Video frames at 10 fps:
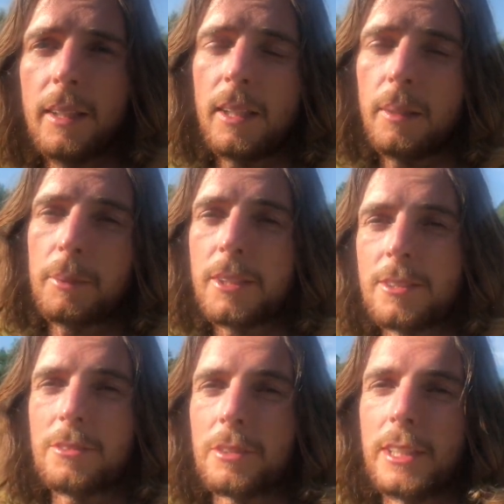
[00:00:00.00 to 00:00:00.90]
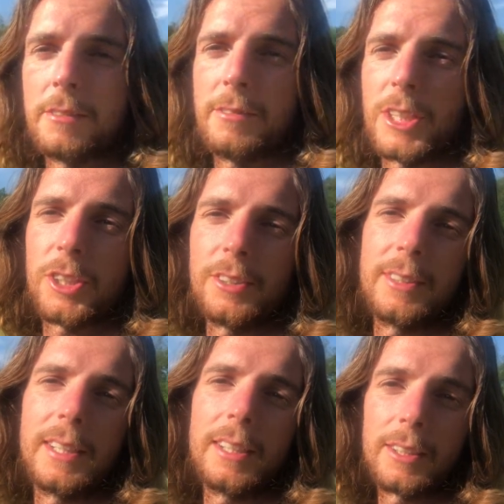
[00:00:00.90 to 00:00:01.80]
Because it's really efficient
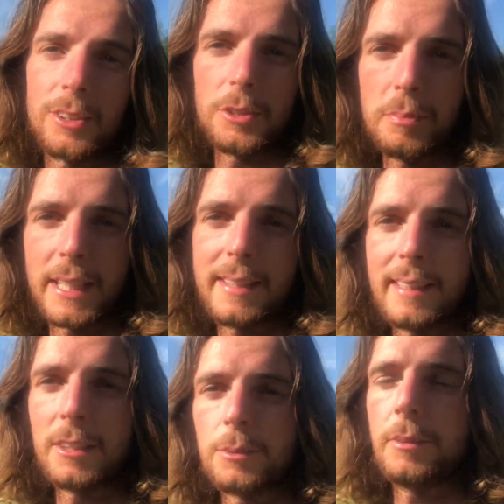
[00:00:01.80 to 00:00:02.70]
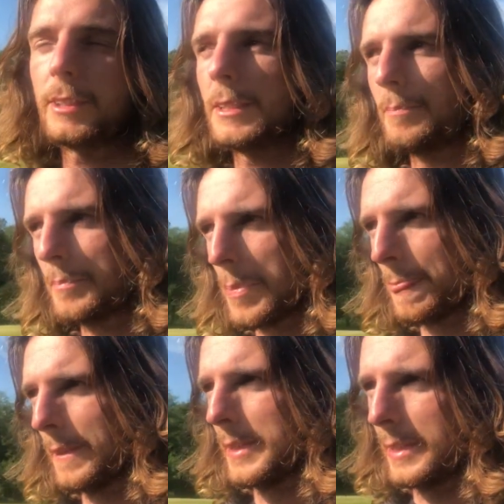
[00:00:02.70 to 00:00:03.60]
and I can do many things with it.
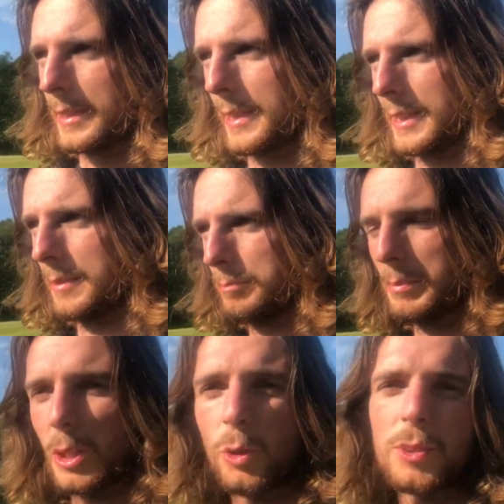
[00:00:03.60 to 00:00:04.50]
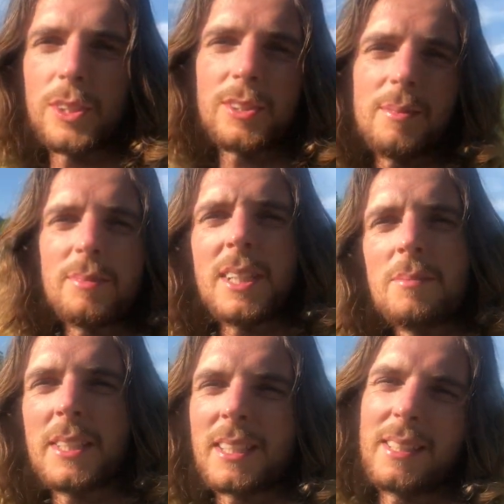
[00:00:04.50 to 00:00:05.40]
But also sometimes
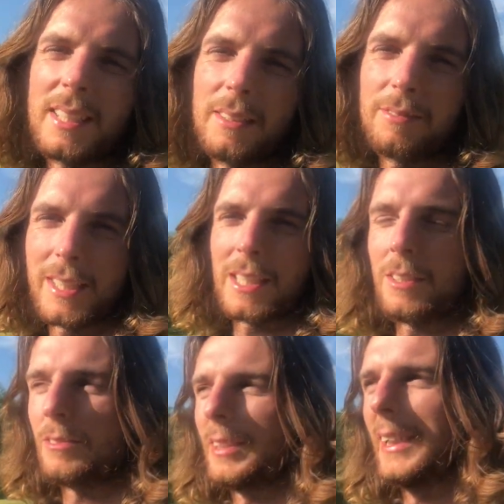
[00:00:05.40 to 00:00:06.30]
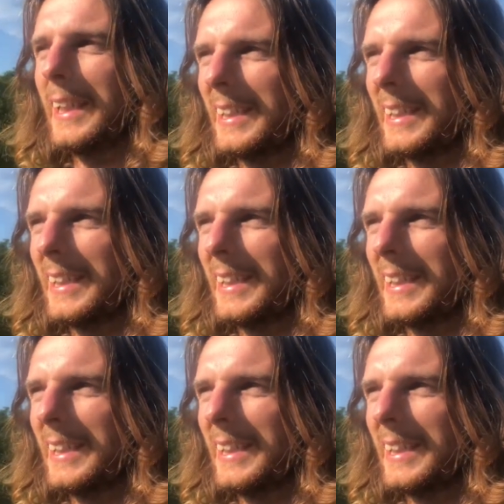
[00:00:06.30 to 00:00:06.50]
it can take the fun out of it, and